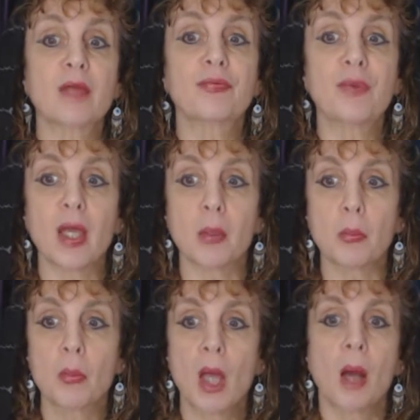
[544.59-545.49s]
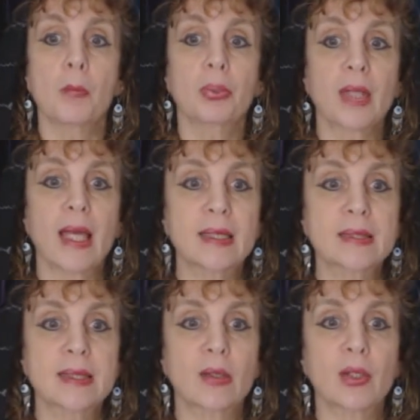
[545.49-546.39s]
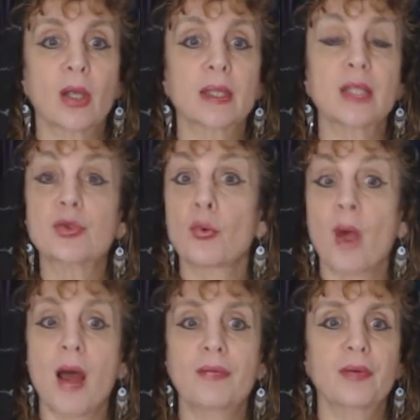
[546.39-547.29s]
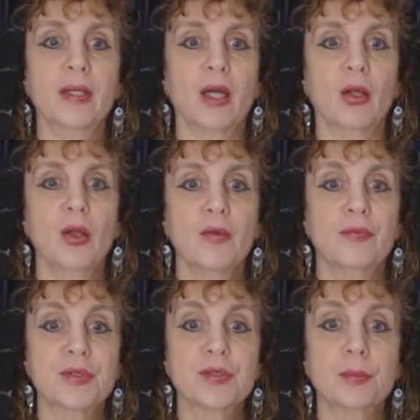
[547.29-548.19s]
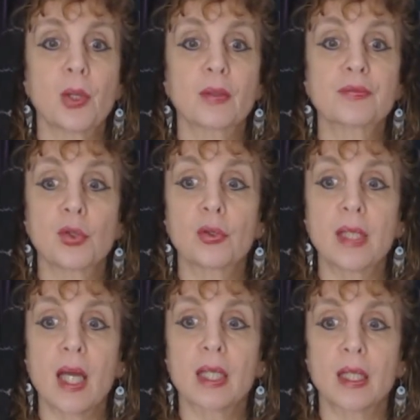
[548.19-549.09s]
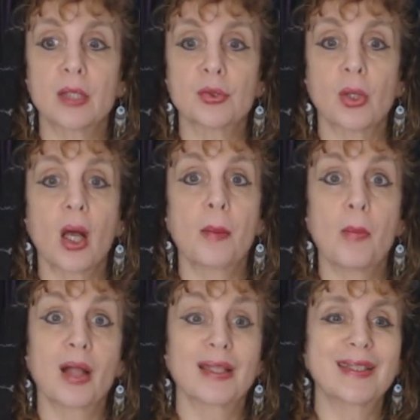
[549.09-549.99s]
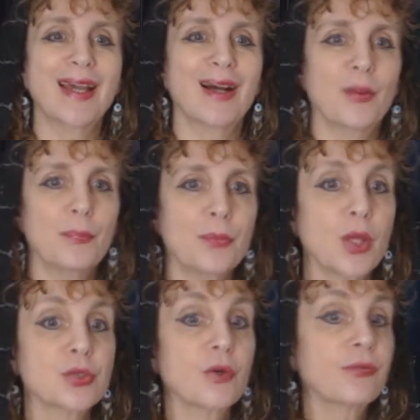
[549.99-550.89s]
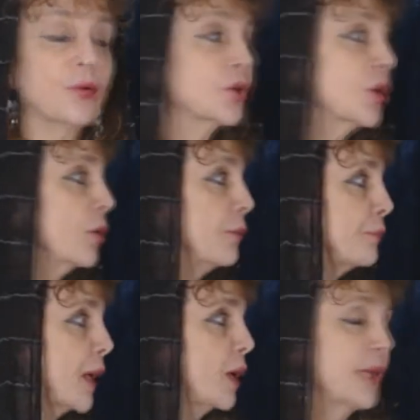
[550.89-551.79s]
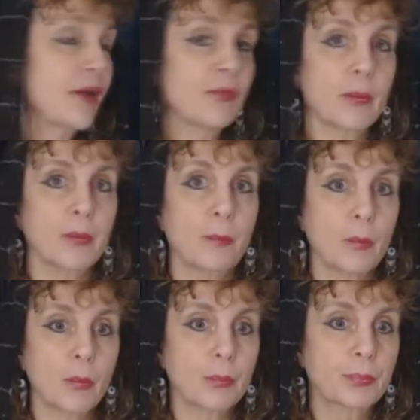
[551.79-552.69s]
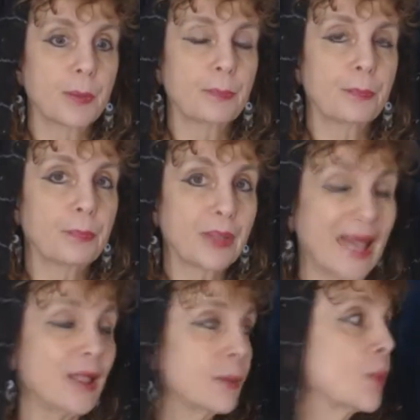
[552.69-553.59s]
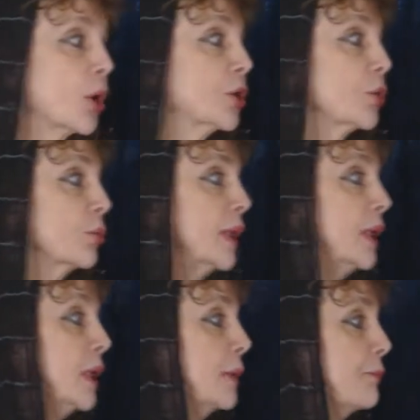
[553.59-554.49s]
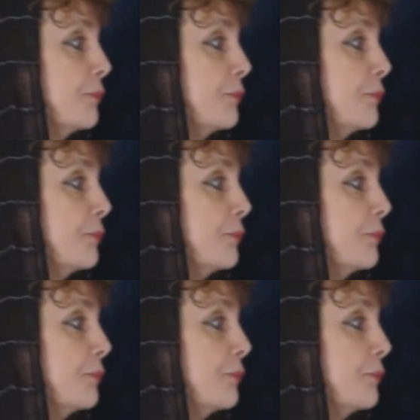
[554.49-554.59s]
and fame. Planetary Archangel Raphael visits boat of Zodiac Angel Hamaliel. So Virgo, uh, we have the planet Mercury